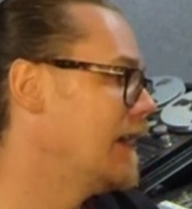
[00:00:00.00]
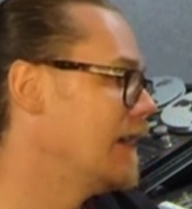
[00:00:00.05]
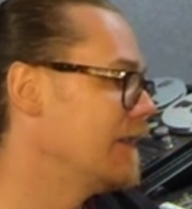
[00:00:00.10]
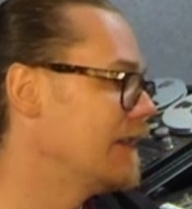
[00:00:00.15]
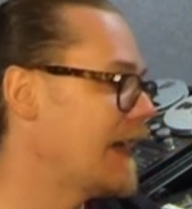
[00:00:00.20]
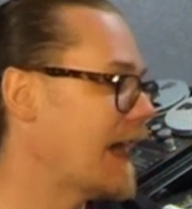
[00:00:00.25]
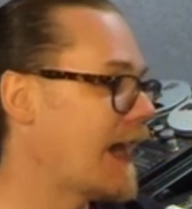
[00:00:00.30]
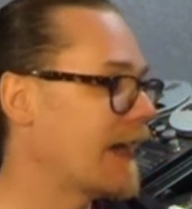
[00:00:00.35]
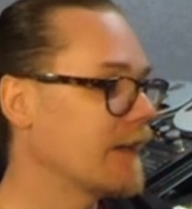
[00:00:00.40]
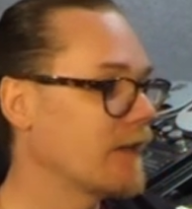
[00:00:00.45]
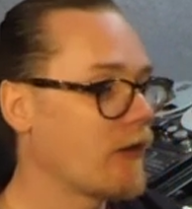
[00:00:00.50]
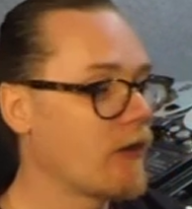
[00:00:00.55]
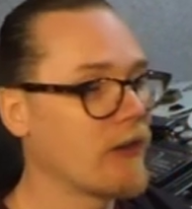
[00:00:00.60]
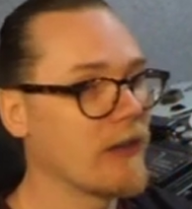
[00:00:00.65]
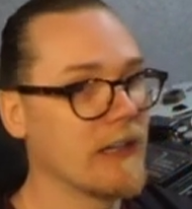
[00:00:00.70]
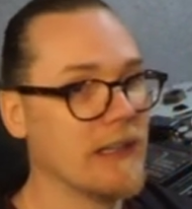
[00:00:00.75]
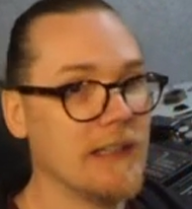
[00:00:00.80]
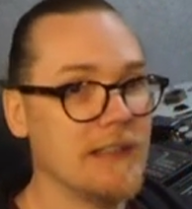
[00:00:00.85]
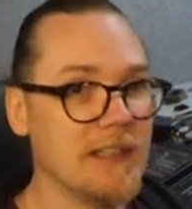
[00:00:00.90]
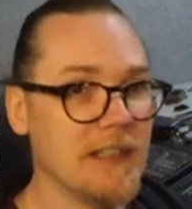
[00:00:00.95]
the analog
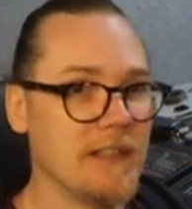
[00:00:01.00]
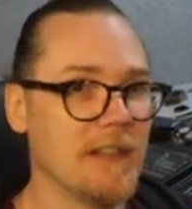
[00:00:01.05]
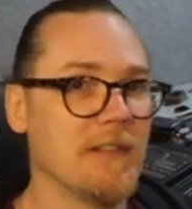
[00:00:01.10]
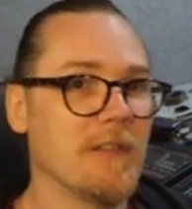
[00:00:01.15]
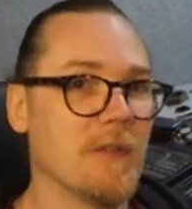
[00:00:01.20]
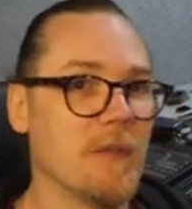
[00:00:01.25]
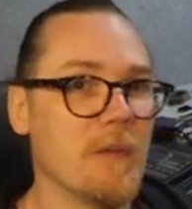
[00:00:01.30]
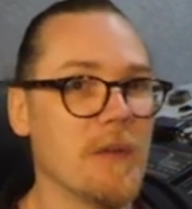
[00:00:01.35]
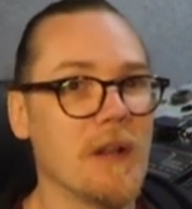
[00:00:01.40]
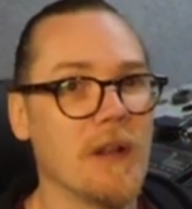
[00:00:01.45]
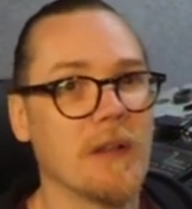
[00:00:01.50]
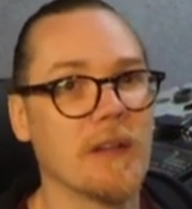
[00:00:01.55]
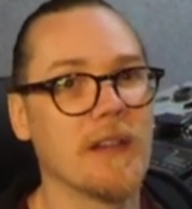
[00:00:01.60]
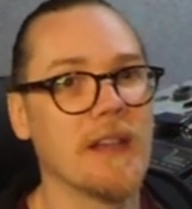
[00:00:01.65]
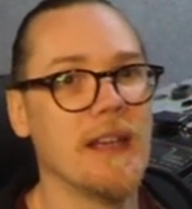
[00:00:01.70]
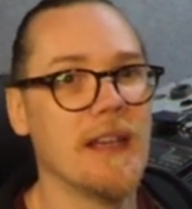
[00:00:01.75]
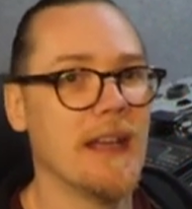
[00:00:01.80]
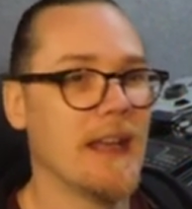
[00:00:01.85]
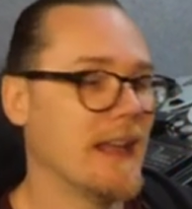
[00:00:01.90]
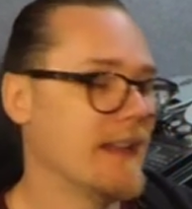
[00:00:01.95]
and the digital world
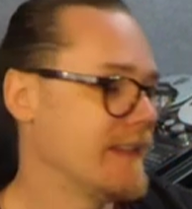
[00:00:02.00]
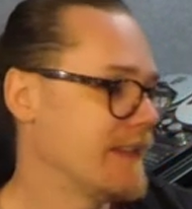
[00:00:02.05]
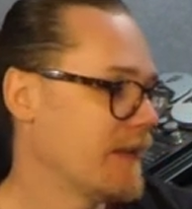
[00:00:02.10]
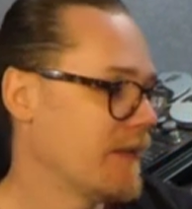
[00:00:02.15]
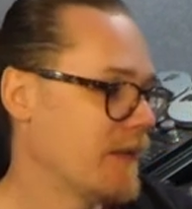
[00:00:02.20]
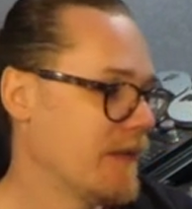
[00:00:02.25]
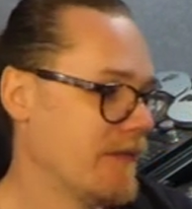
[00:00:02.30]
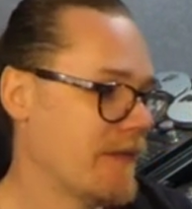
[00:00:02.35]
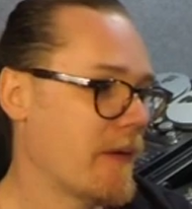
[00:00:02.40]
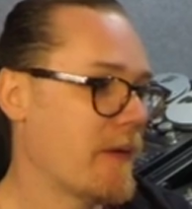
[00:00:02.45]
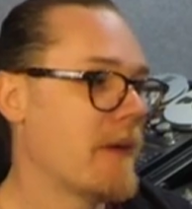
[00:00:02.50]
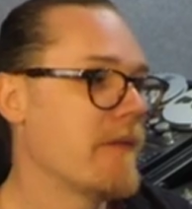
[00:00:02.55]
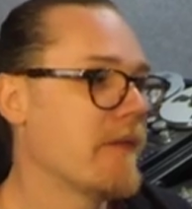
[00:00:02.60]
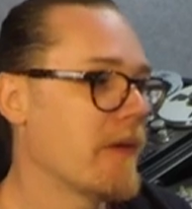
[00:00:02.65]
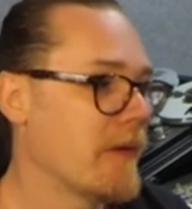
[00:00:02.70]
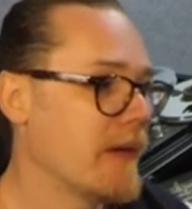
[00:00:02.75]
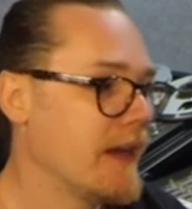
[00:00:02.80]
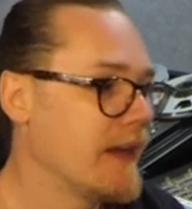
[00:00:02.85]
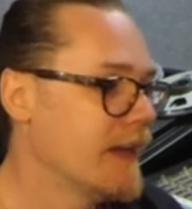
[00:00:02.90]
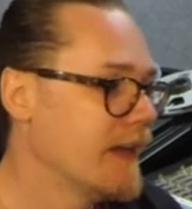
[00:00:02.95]
until the very,
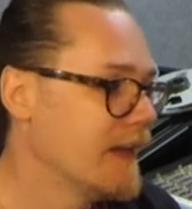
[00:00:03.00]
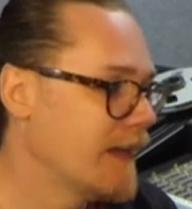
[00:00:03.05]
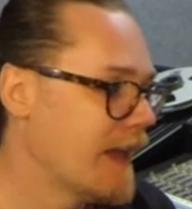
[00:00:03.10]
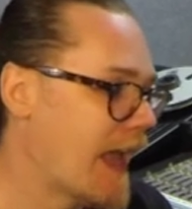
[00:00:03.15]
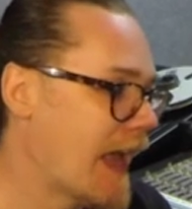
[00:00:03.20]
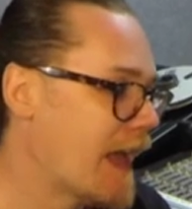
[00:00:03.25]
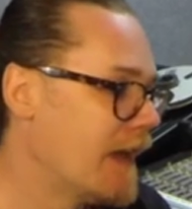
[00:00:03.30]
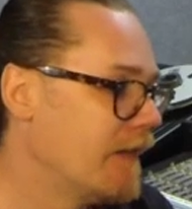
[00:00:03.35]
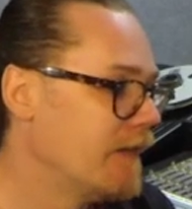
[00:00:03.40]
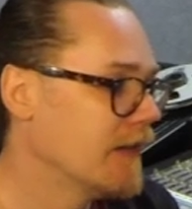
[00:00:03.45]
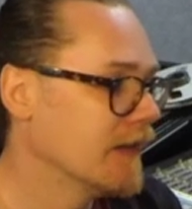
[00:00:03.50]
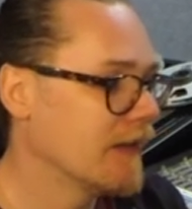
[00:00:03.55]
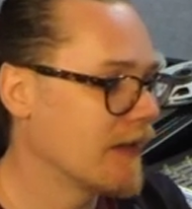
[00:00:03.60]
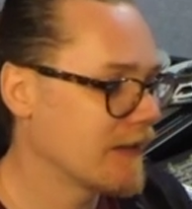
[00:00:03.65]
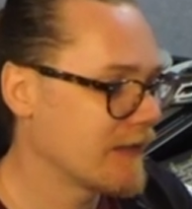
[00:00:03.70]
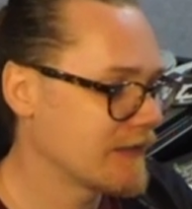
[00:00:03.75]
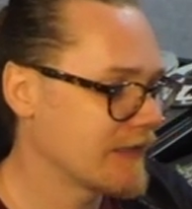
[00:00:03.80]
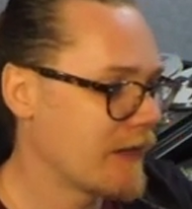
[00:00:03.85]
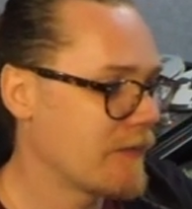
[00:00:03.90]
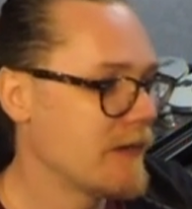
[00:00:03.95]
very end. And like I
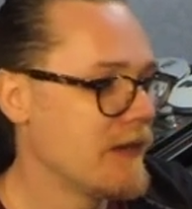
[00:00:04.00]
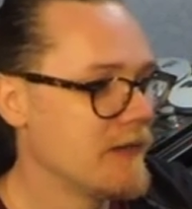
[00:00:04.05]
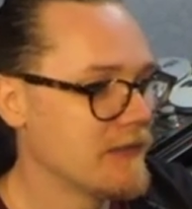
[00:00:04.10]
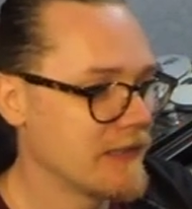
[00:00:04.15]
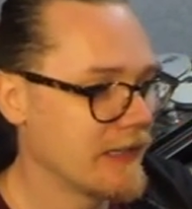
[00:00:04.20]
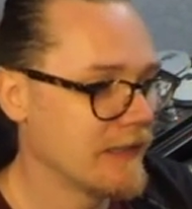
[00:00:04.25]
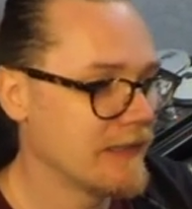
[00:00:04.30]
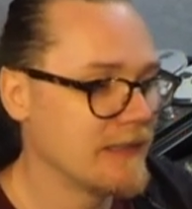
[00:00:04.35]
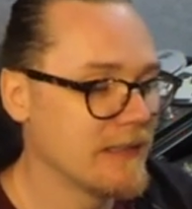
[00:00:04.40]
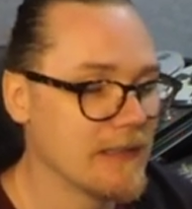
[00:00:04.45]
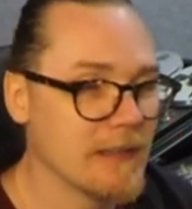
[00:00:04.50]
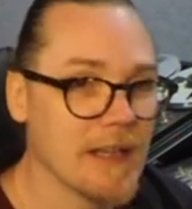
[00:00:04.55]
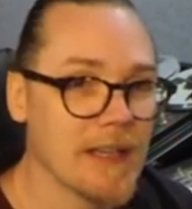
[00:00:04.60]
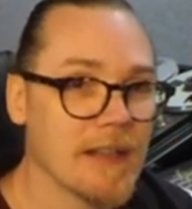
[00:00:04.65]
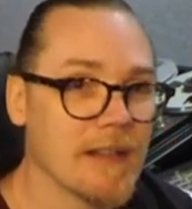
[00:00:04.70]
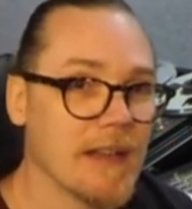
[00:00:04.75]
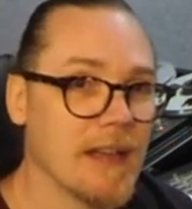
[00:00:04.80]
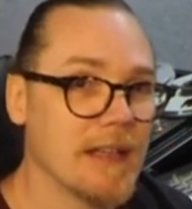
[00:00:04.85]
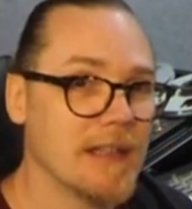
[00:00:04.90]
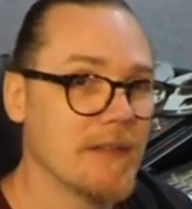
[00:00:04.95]
say, we're using
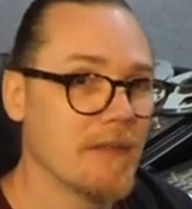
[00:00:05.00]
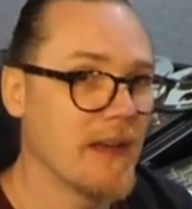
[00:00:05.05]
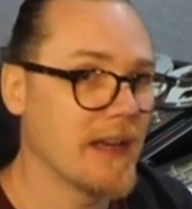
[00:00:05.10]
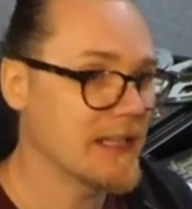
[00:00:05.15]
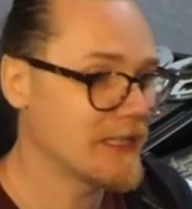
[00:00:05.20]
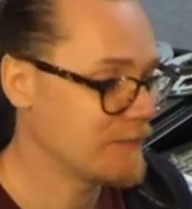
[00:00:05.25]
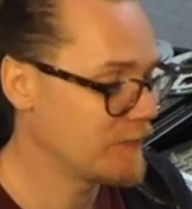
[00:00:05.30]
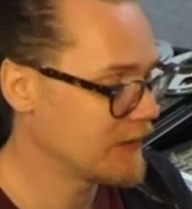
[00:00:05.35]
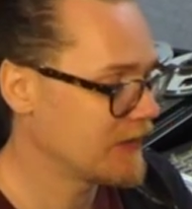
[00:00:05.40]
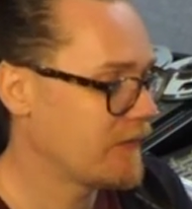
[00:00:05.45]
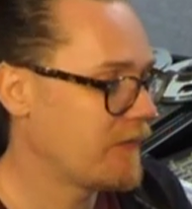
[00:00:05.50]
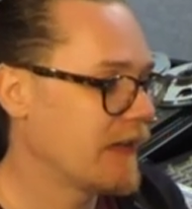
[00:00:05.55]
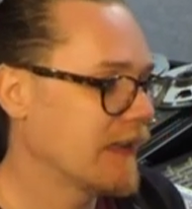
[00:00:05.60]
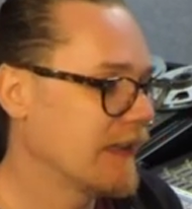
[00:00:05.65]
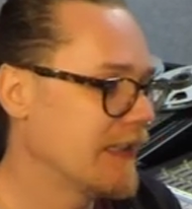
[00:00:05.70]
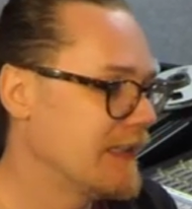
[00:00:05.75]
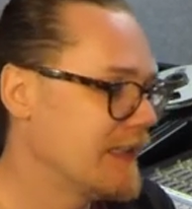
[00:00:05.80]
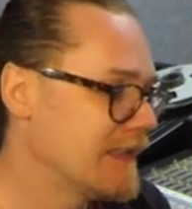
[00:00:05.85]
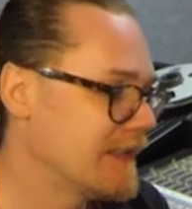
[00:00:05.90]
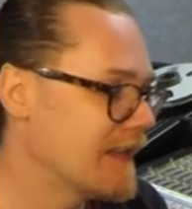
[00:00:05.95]
a device
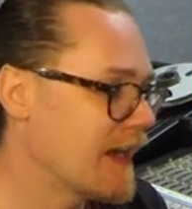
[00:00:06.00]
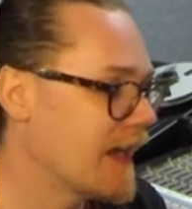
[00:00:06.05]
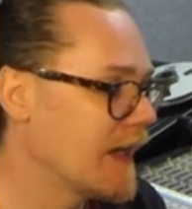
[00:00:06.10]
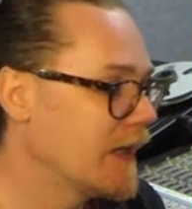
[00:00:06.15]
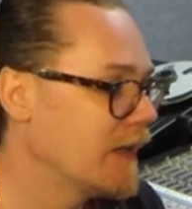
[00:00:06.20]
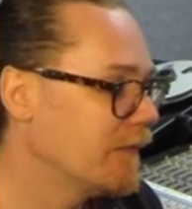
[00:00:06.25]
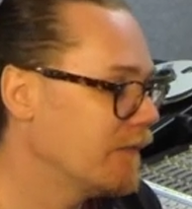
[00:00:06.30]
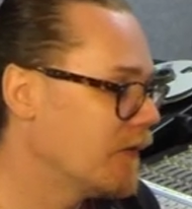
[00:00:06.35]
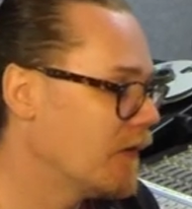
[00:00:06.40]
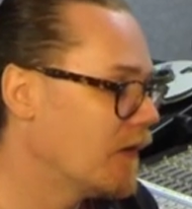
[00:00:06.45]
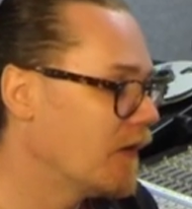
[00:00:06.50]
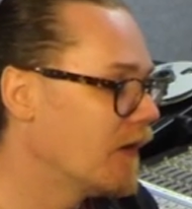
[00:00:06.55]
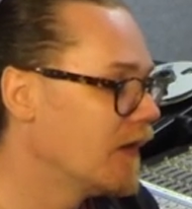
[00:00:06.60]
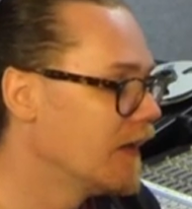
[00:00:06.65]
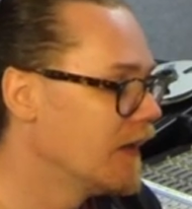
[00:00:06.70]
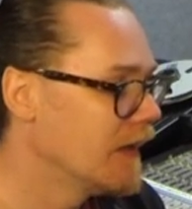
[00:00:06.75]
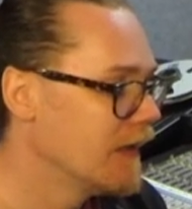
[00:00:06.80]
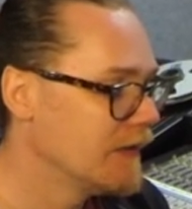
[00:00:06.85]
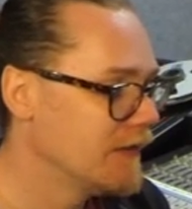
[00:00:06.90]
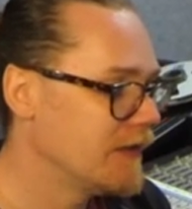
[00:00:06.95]
specifically designed for
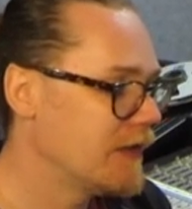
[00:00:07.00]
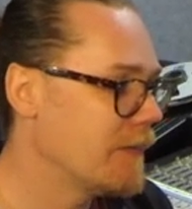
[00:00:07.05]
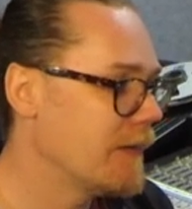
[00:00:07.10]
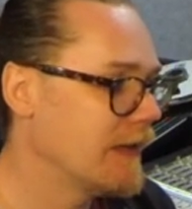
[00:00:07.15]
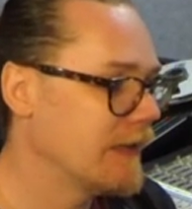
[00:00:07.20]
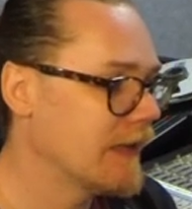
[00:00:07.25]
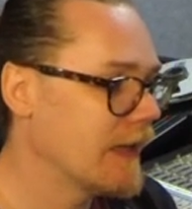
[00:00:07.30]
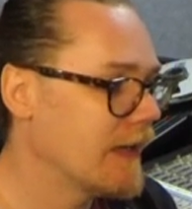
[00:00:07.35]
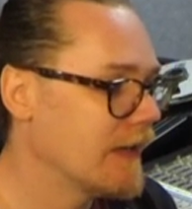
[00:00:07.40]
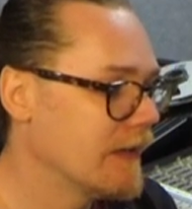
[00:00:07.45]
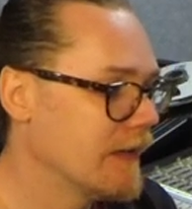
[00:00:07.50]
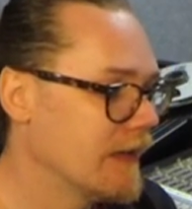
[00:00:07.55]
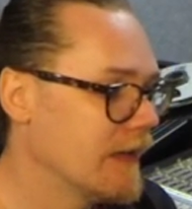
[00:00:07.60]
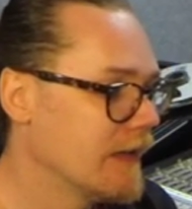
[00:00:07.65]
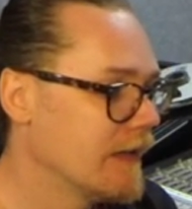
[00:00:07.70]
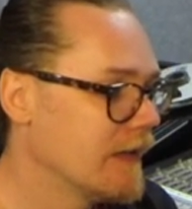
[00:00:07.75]
doing that